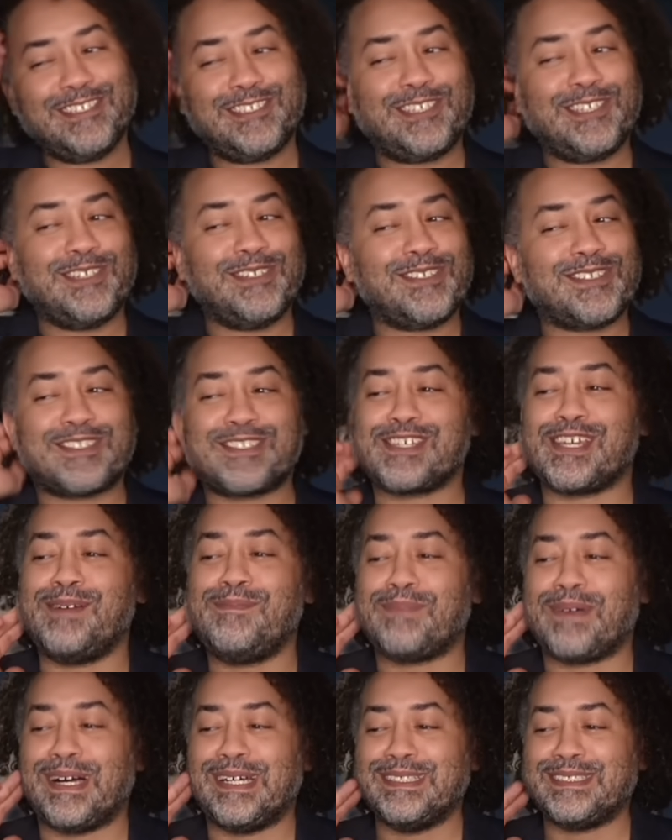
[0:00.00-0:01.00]
to
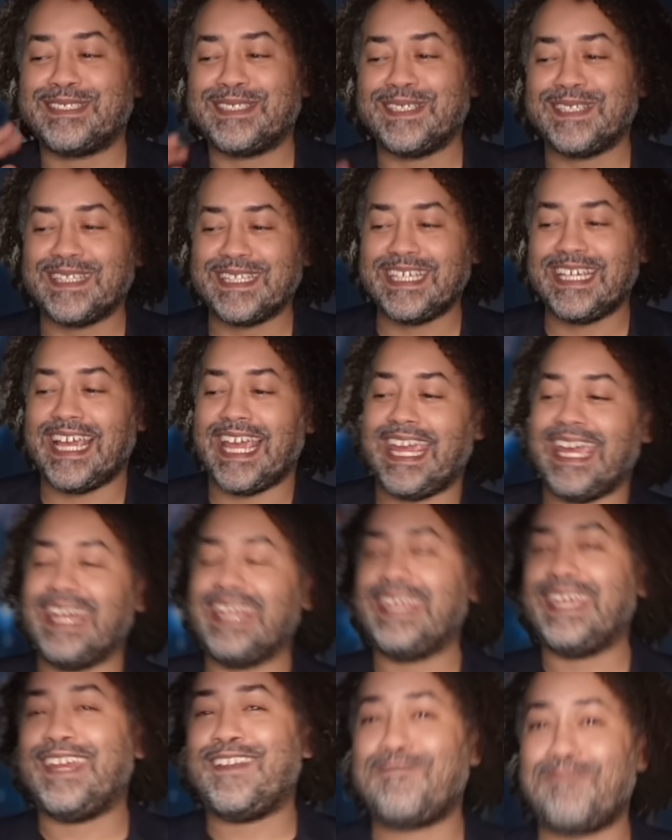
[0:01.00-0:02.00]
jump onto the
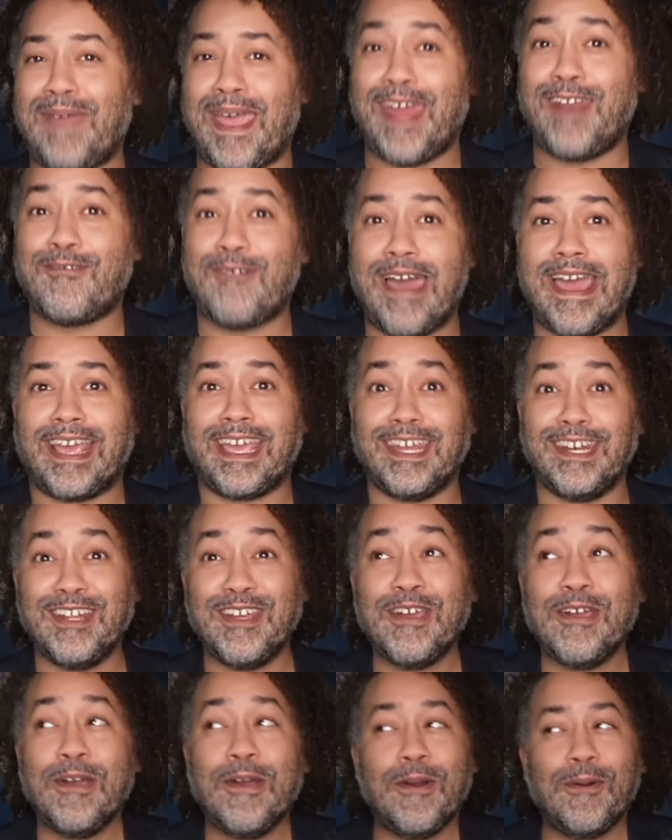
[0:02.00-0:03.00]
alien bandwagon,
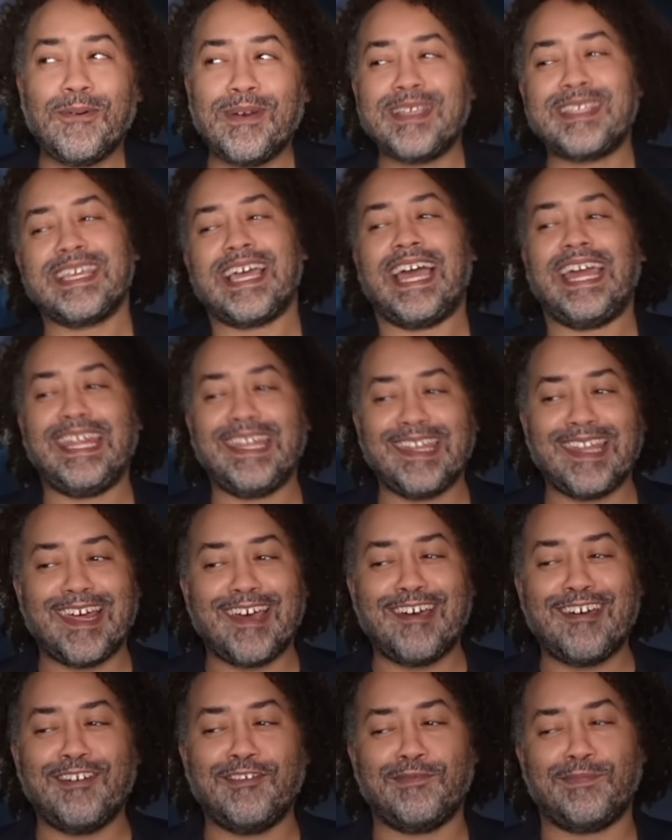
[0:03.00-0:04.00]
which I
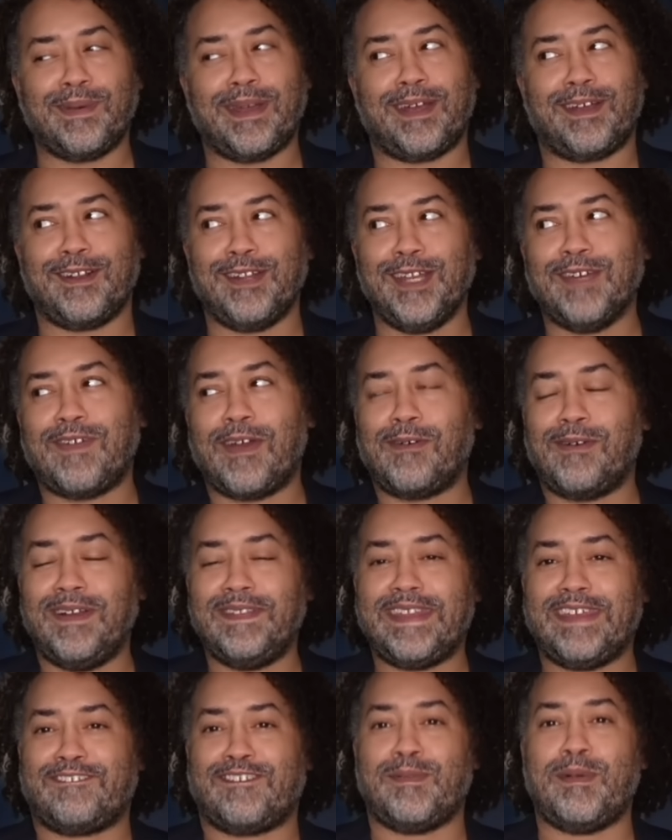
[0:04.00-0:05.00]
love, but I don't know if I
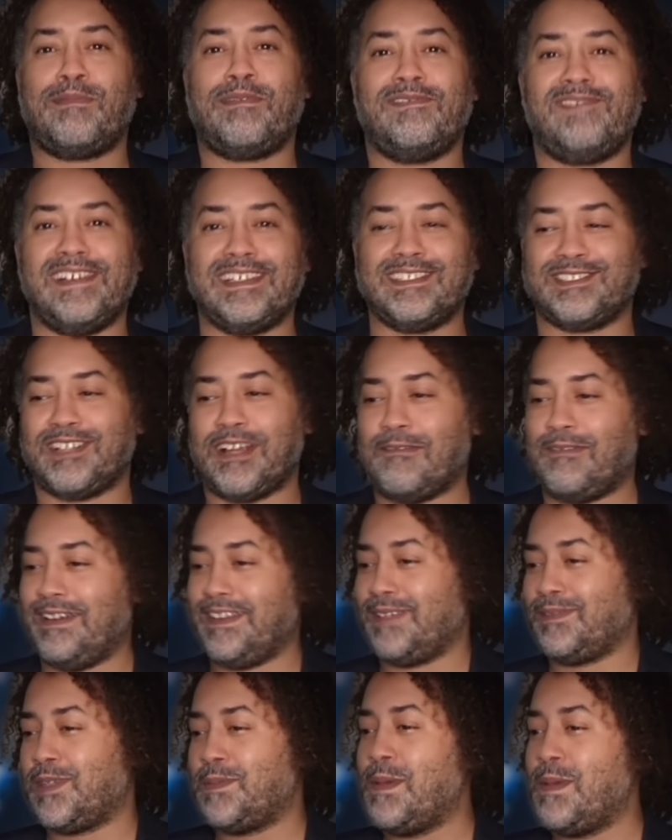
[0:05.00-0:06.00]
want that from a professor. I want
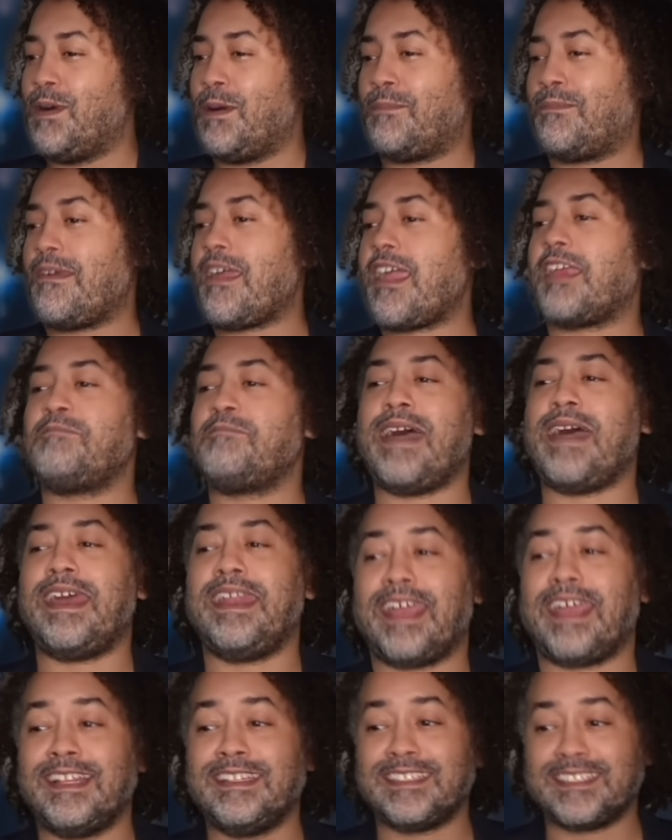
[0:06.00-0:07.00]
them to be more
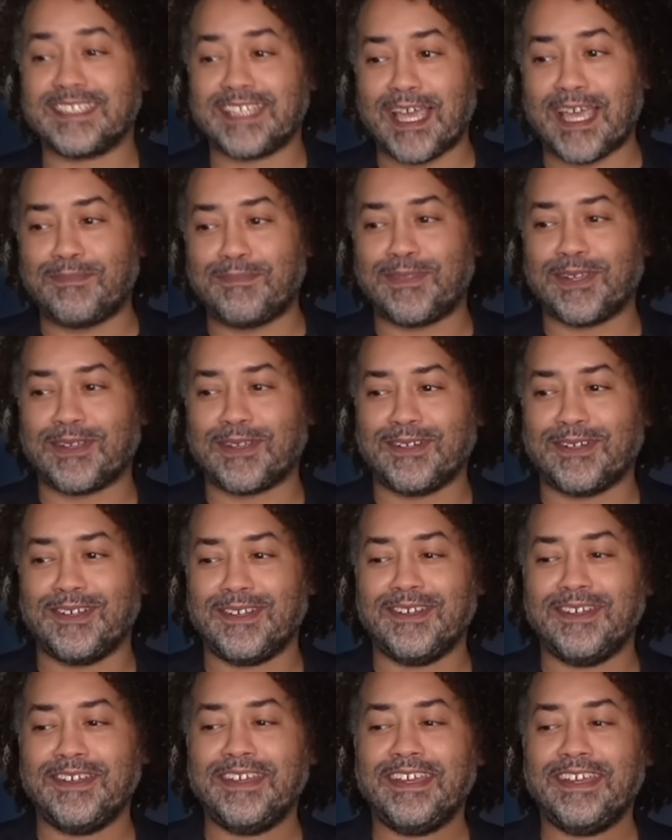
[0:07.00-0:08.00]
pragmatic and
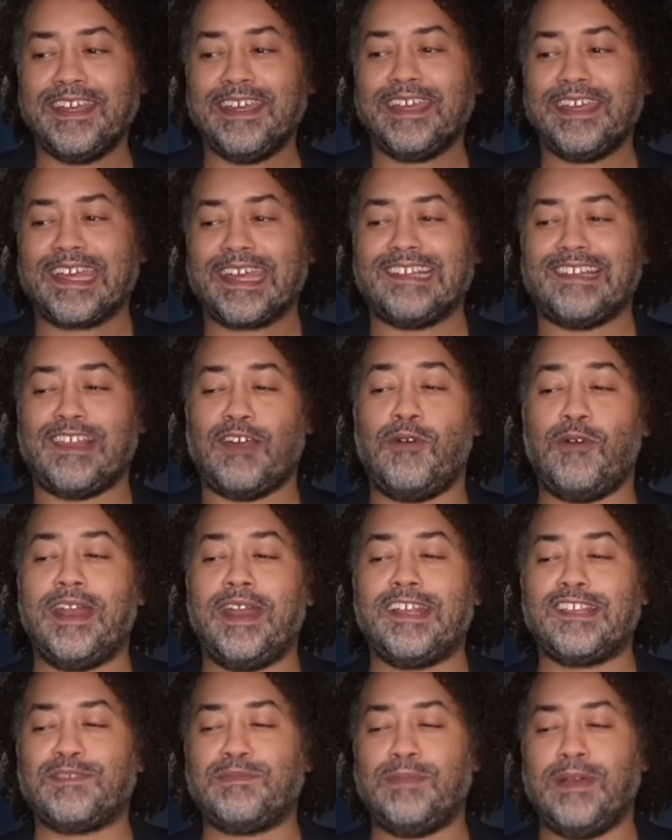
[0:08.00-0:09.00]
skeptical, because I want
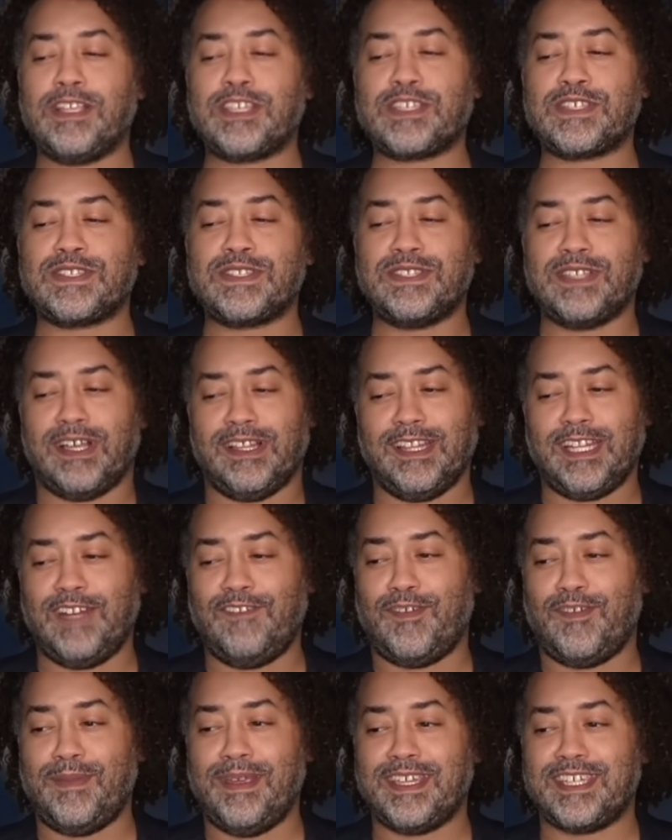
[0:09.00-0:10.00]
as much solid
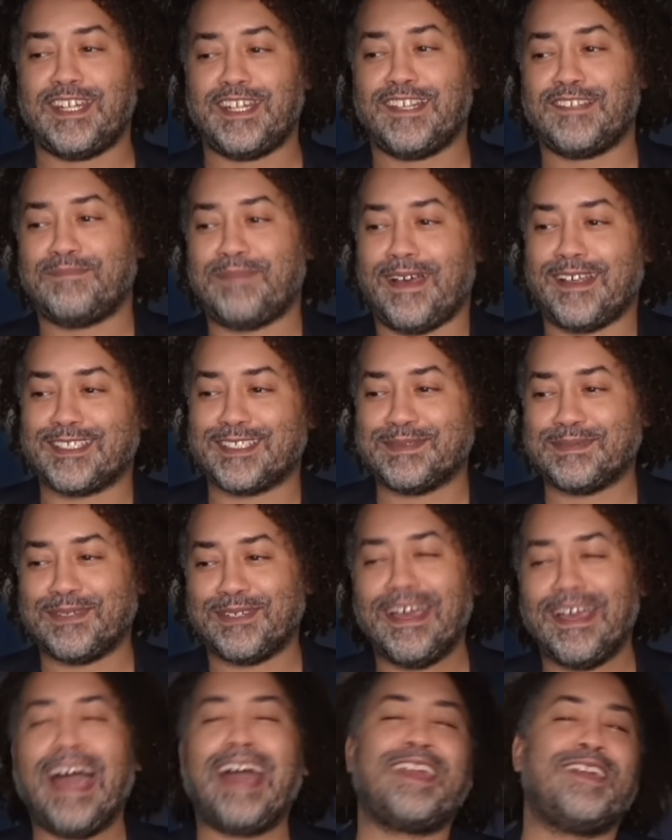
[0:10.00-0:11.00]
information as
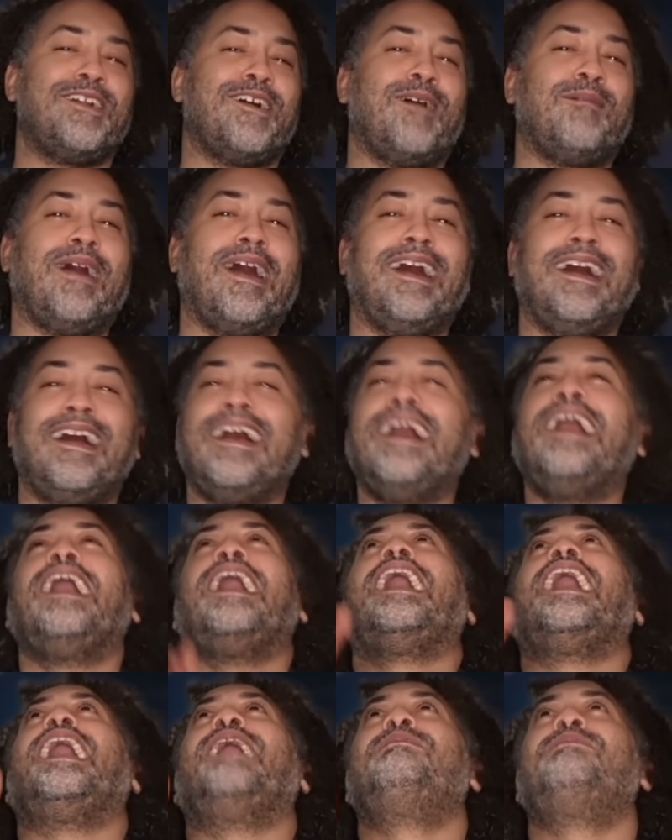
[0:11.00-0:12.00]
possible. I don't know,
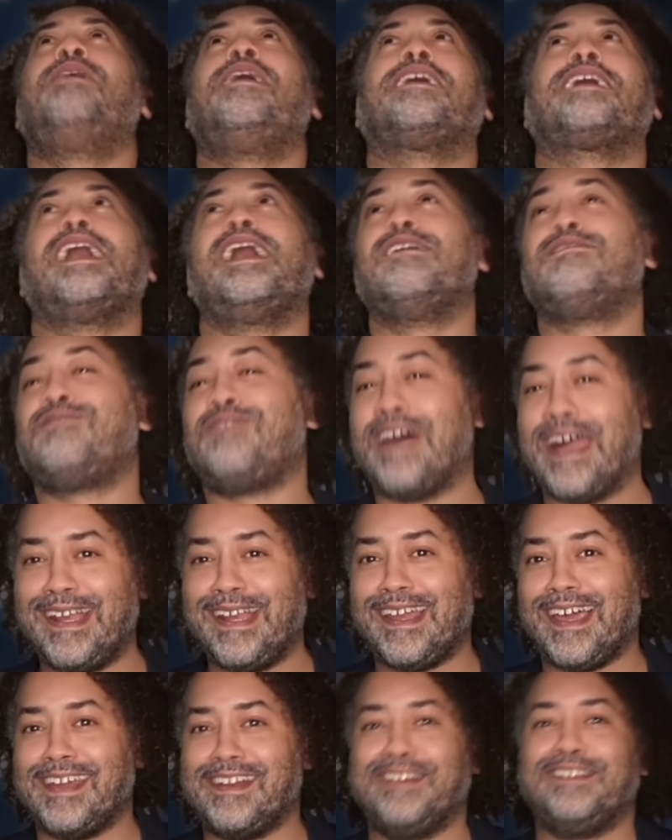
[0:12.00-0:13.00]
I'm walking a fine
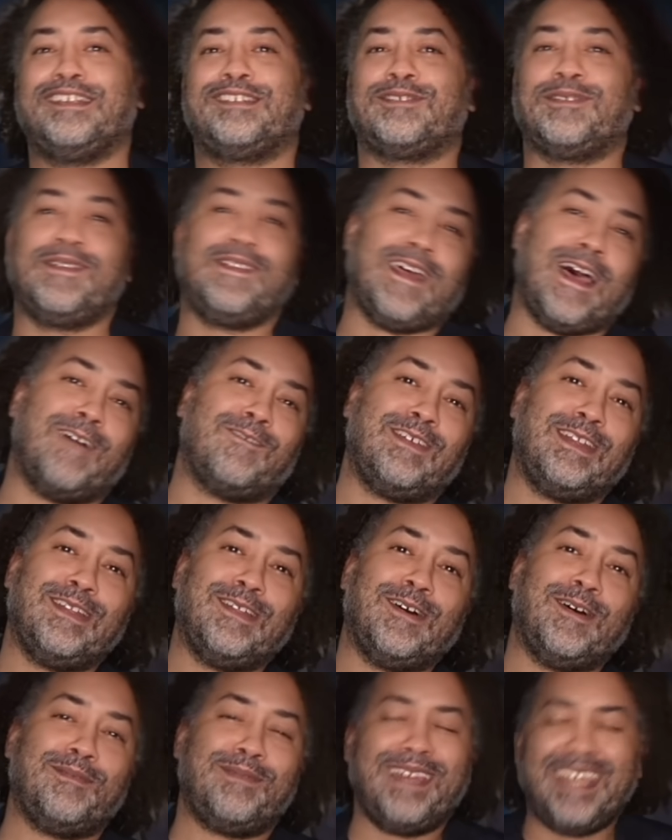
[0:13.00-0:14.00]
line on this one with Avi
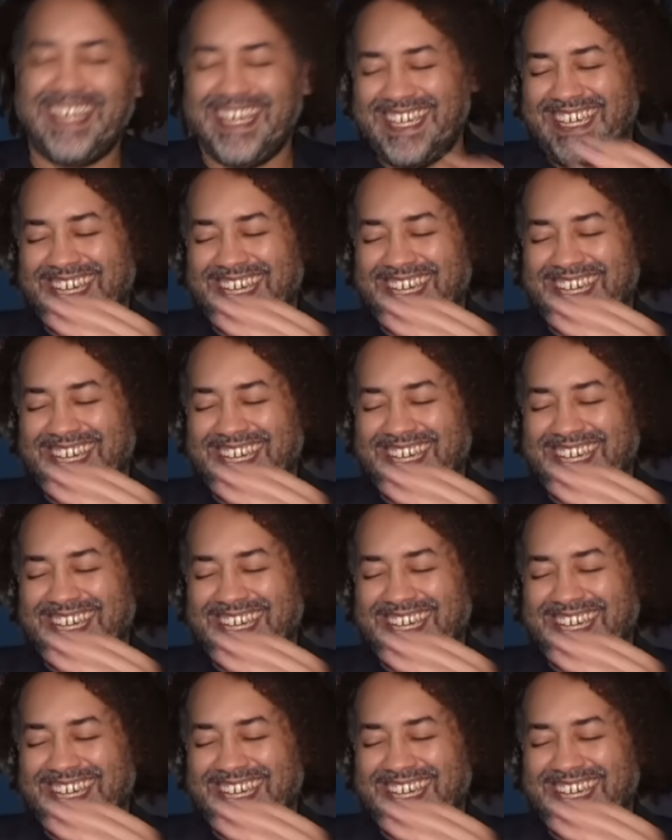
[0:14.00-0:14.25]
Loeb.